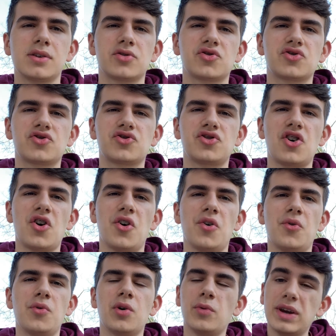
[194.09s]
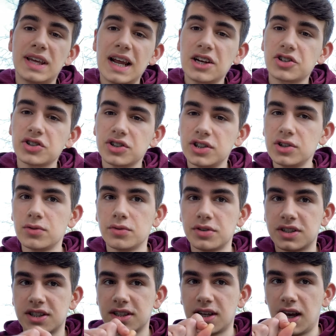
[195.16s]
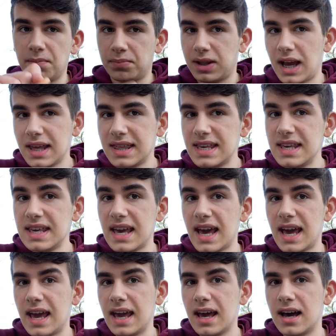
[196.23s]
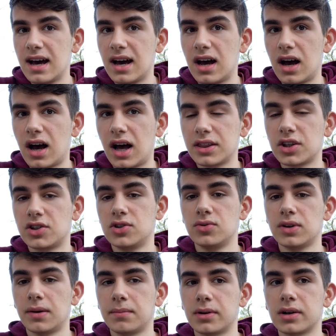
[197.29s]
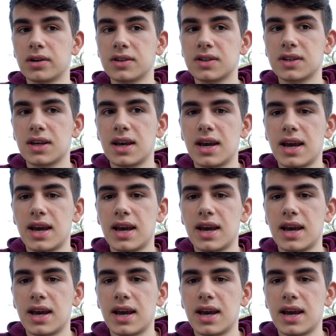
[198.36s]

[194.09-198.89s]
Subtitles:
So what we can actually do is apply the EA on the two numbers,